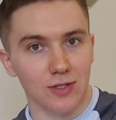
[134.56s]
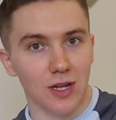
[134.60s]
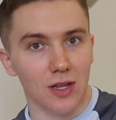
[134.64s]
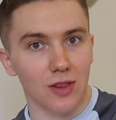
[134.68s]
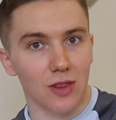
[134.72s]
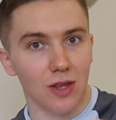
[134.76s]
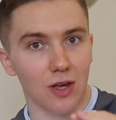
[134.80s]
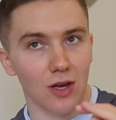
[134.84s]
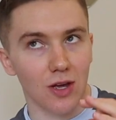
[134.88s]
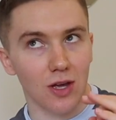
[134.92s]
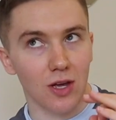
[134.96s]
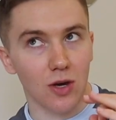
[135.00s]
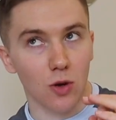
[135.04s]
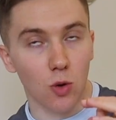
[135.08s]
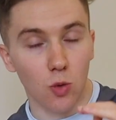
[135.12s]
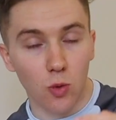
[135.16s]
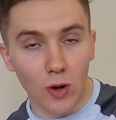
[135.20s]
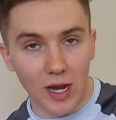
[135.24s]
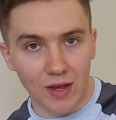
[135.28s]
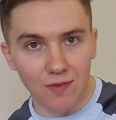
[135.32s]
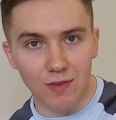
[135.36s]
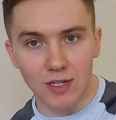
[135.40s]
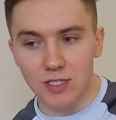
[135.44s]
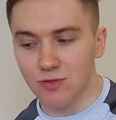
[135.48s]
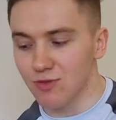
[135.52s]
the
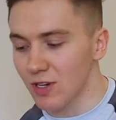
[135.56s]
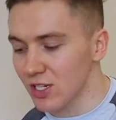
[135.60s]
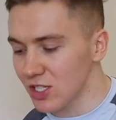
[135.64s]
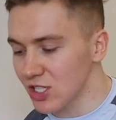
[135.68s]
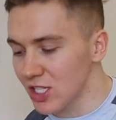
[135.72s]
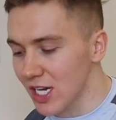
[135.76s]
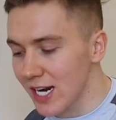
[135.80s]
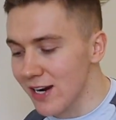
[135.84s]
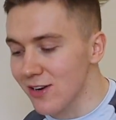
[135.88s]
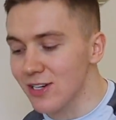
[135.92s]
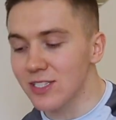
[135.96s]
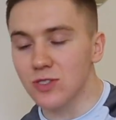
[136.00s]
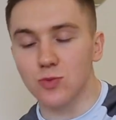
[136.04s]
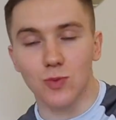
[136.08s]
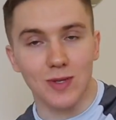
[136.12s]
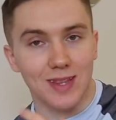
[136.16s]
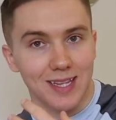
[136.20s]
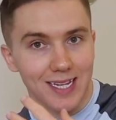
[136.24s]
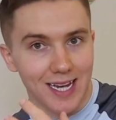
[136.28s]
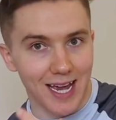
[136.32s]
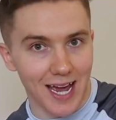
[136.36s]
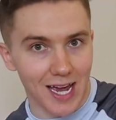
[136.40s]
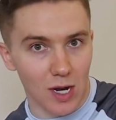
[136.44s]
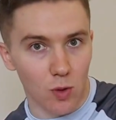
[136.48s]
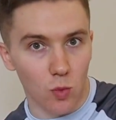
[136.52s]
Huevos Rancheros with
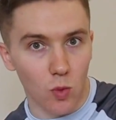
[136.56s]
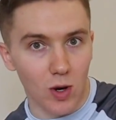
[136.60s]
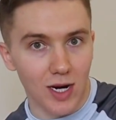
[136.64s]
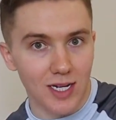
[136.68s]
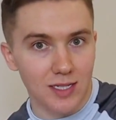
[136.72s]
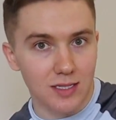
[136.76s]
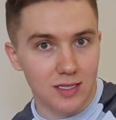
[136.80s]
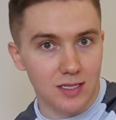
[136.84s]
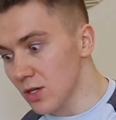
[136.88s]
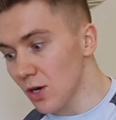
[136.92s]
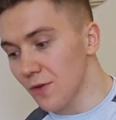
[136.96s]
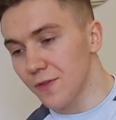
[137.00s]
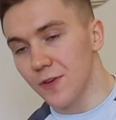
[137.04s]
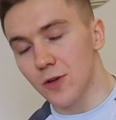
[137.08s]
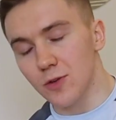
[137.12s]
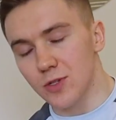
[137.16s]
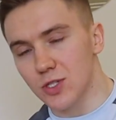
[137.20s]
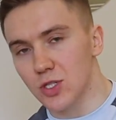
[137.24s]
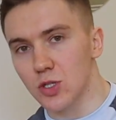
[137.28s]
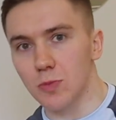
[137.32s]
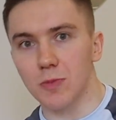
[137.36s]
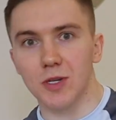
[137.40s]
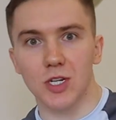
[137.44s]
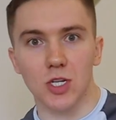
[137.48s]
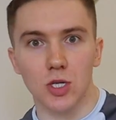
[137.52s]
the egg whites. So if you're
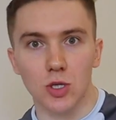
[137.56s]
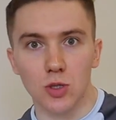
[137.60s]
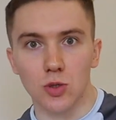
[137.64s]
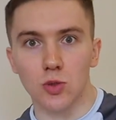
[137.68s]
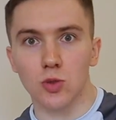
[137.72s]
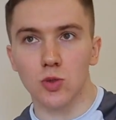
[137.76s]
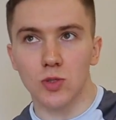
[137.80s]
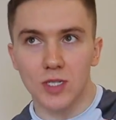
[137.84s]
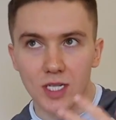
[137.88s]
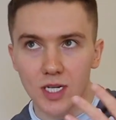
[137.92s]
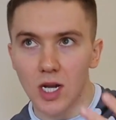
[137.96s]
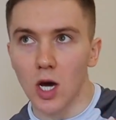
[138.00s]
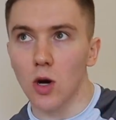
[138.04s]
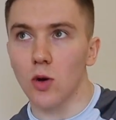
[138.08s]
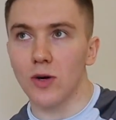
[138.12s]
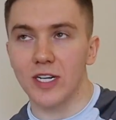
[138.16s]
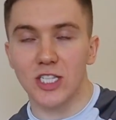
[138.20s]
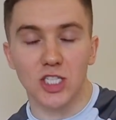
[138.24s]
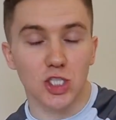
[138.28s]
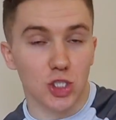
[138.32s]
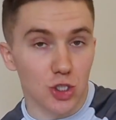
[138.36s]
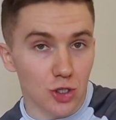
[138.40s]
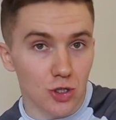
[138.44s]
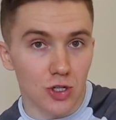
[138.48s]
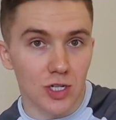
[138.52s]
someone who, you know,
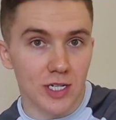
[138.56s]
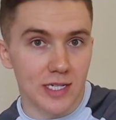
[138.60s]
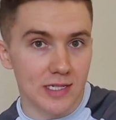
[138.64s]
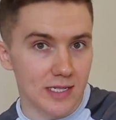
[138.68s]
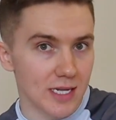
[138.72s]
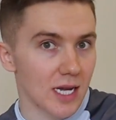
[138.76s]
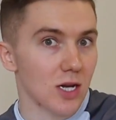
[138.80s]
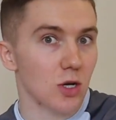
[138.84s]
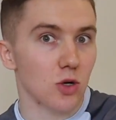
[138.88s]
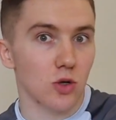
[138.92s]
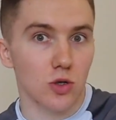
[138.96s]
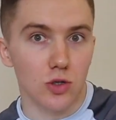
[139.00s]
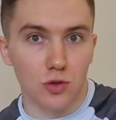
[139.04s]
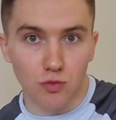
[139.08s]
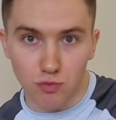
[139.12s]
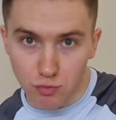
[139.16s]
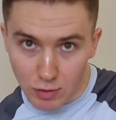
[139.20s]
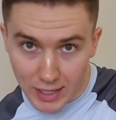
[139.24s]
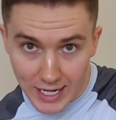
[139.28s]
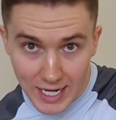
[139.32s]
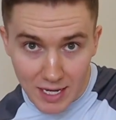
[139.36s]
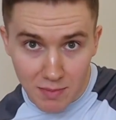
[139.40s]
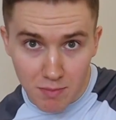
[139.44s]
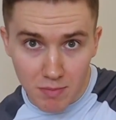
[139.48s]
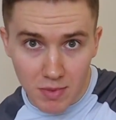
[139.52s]
enjoys a good
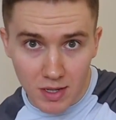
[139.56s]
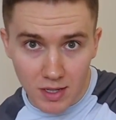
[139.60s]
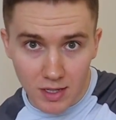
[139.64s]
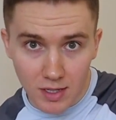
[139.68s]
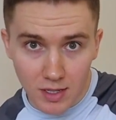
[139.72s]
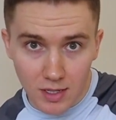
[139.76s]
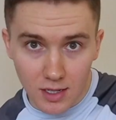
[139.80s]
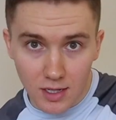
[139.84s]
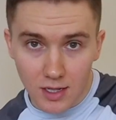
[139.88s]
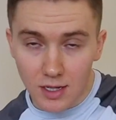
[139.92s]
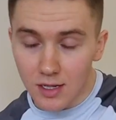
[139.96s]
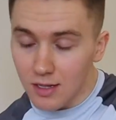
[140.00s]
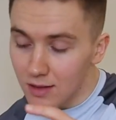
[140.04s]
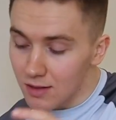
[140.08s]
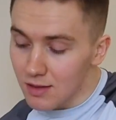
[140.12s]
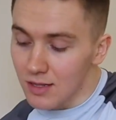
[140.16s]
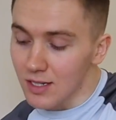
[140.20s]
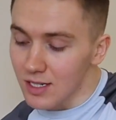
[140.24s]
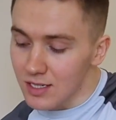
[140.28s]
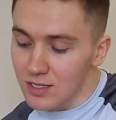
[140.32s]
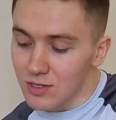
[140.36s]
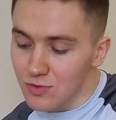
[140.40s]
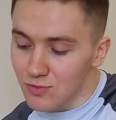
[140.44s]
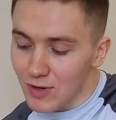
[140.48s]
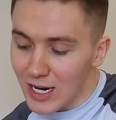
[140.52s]
rim,
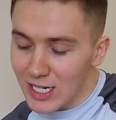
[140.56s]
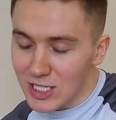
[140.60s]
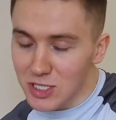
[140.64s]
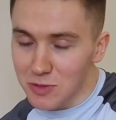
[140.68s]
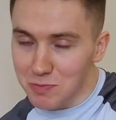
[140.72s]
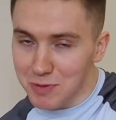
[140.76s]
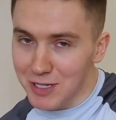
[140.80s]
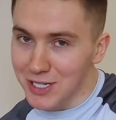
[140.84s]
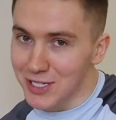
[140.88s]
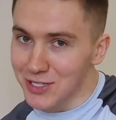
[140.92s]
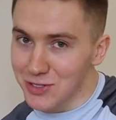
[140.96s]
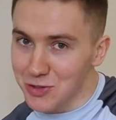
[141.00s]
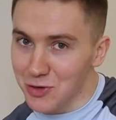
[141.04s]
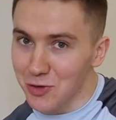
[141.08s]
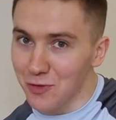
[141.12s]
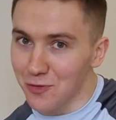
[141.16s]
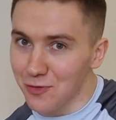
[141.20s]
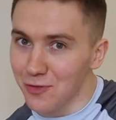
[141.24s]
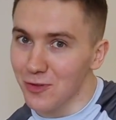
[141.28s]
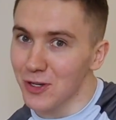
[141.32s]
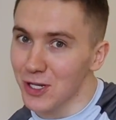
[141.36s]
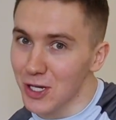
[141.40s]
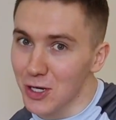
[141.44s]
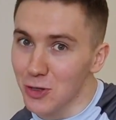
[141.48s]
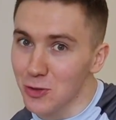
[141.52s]
this recipe is good
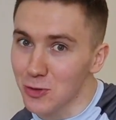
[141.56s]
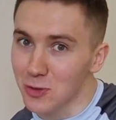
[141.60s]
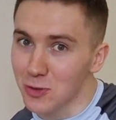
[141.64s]
for you.